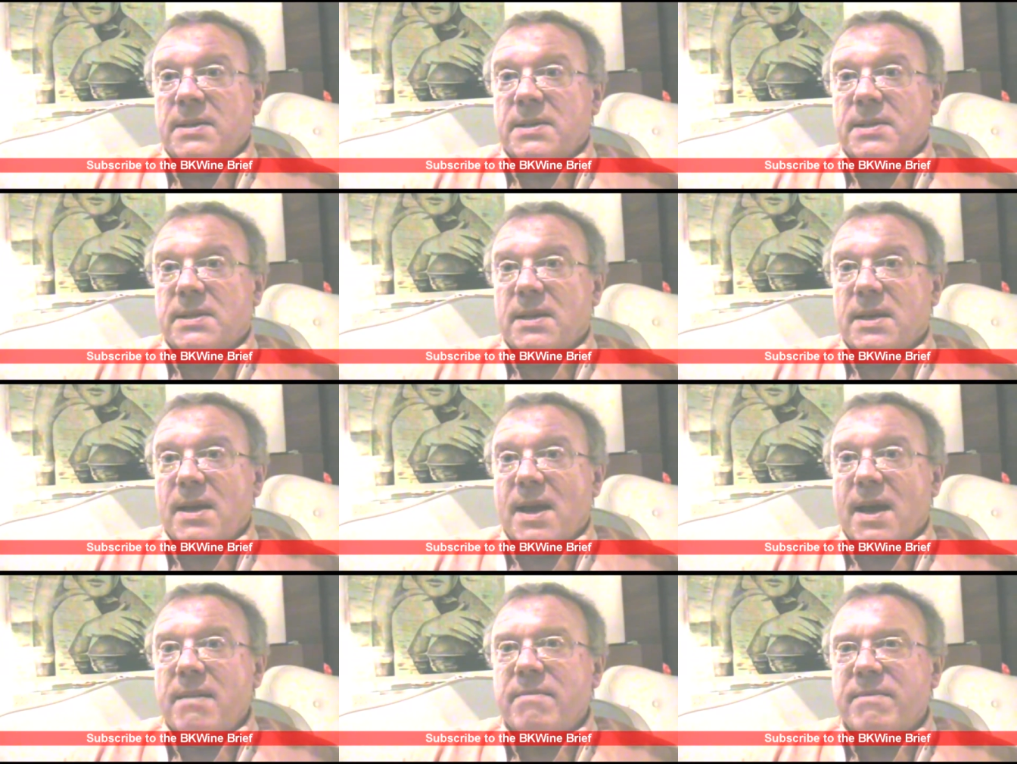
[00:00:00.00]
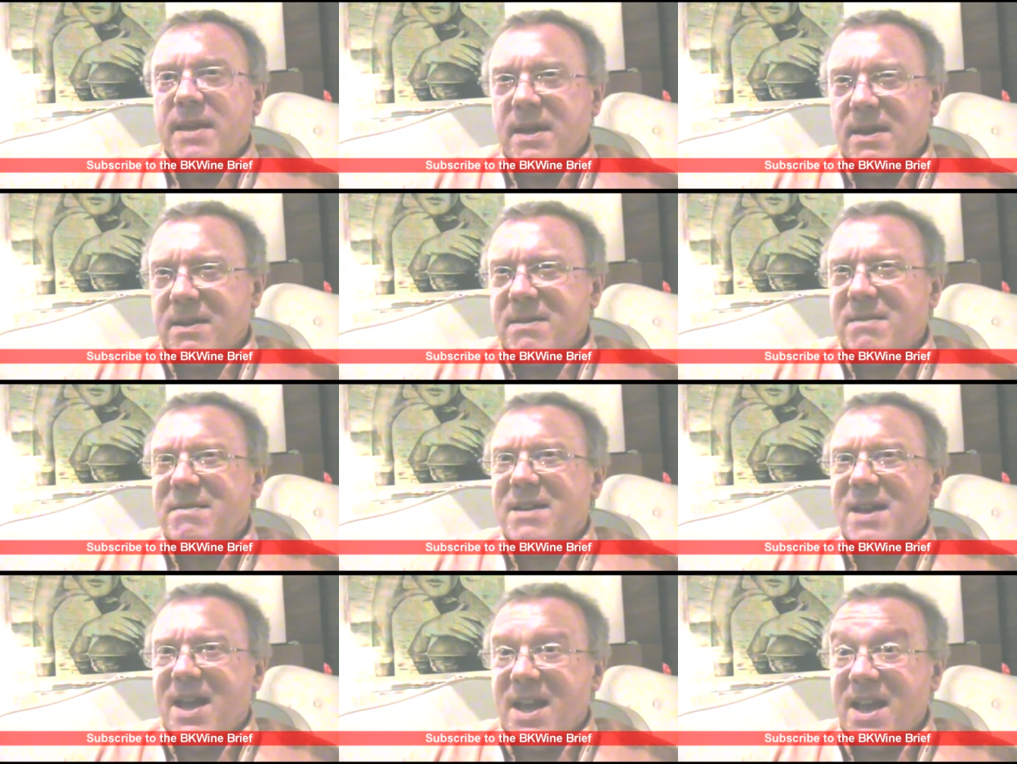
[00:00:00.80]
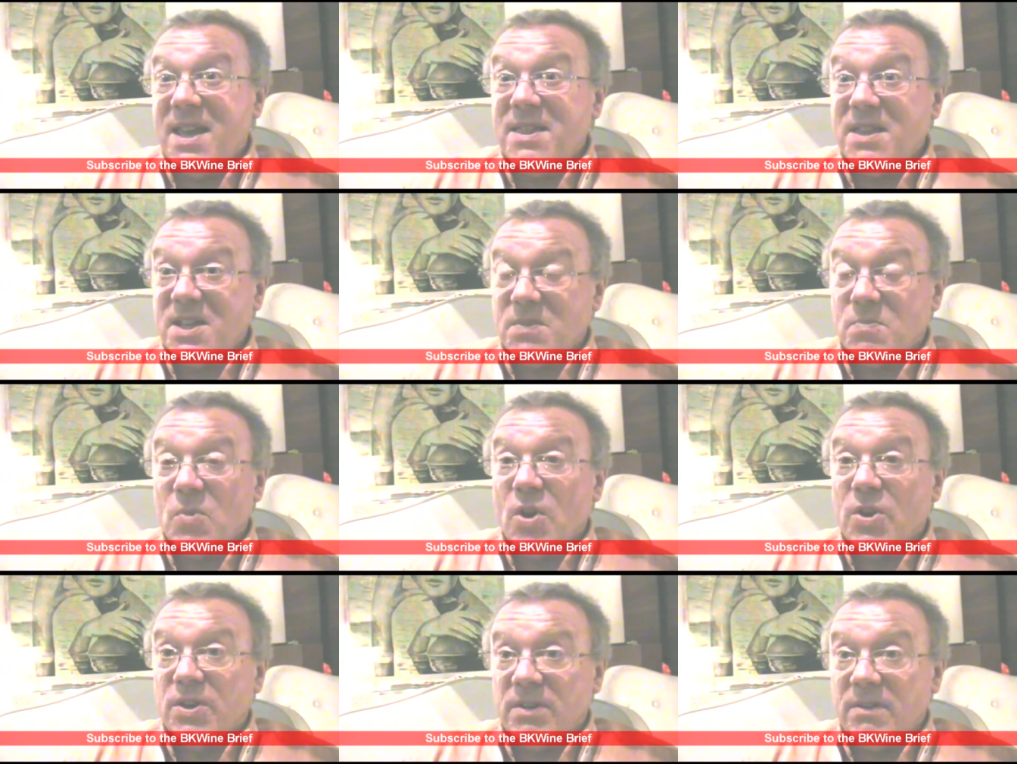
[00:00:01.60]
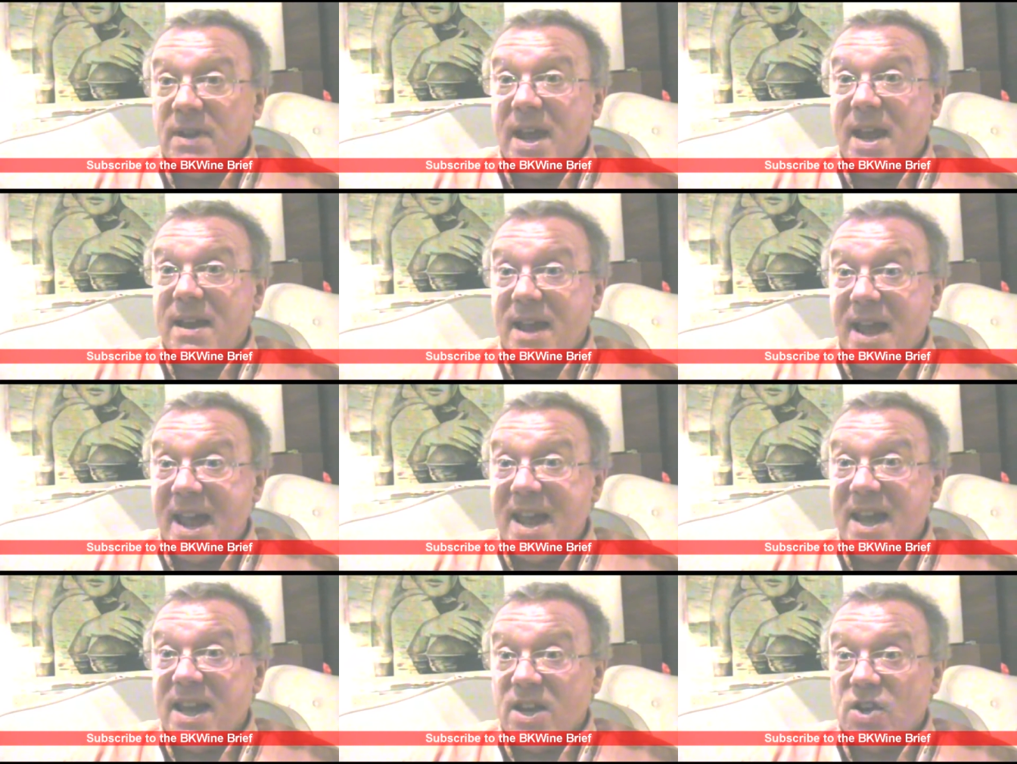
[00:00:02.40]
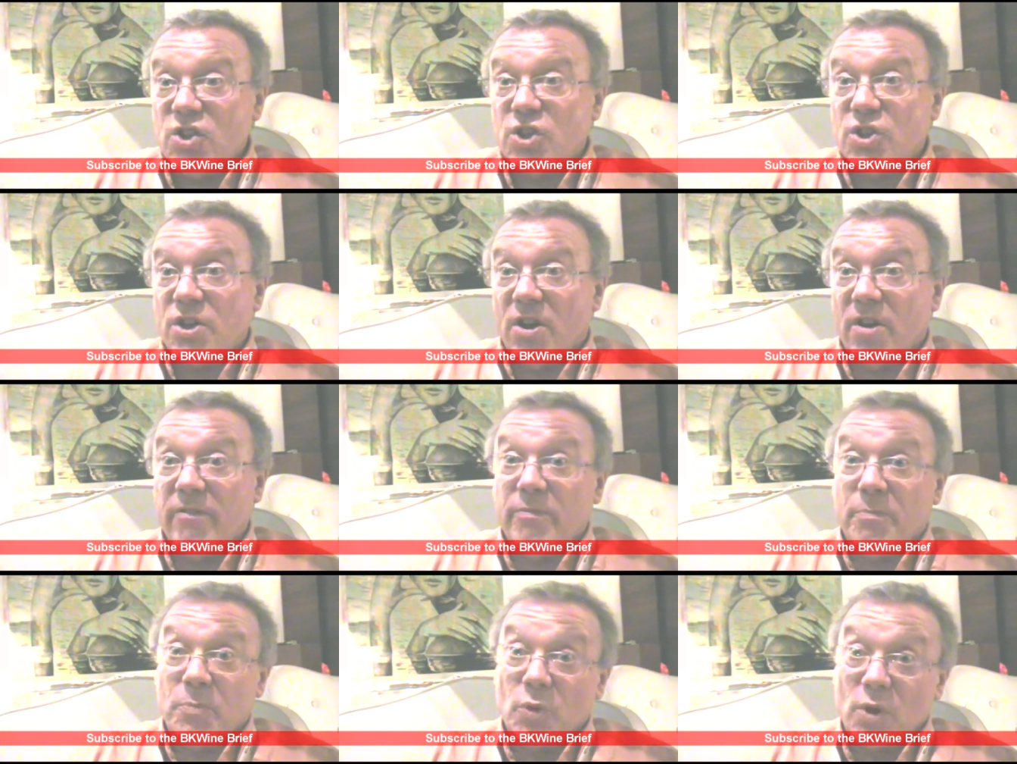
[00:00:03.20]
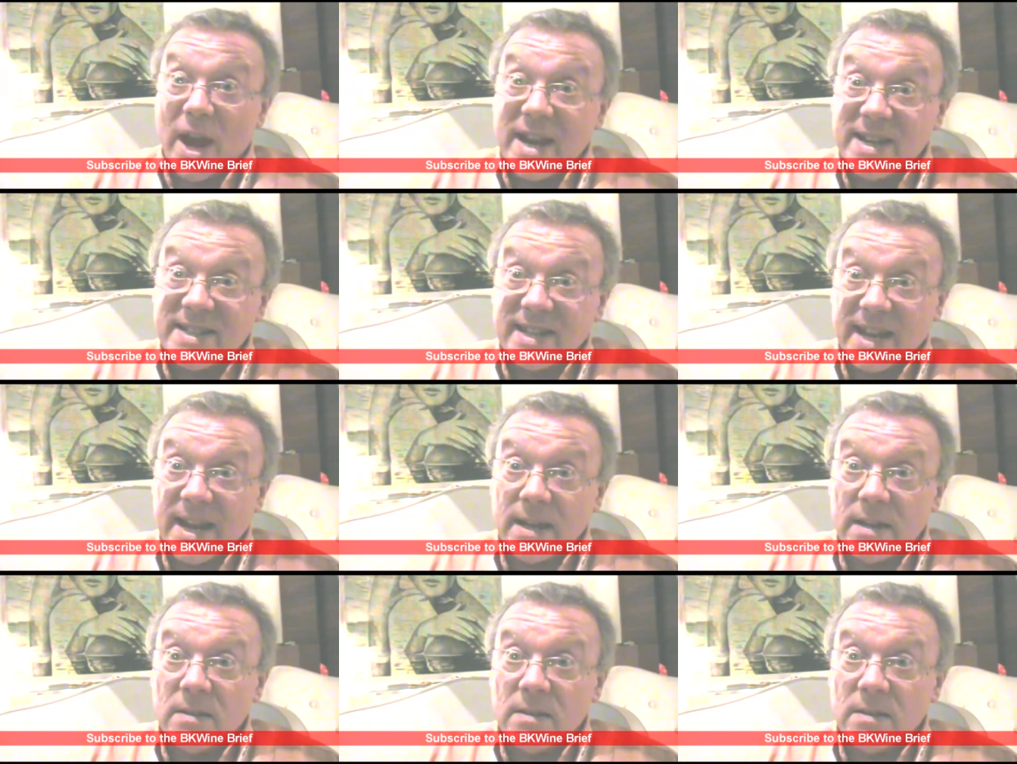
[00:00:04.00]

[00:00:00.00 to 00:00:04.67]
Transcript: And I think in this modern age of branding,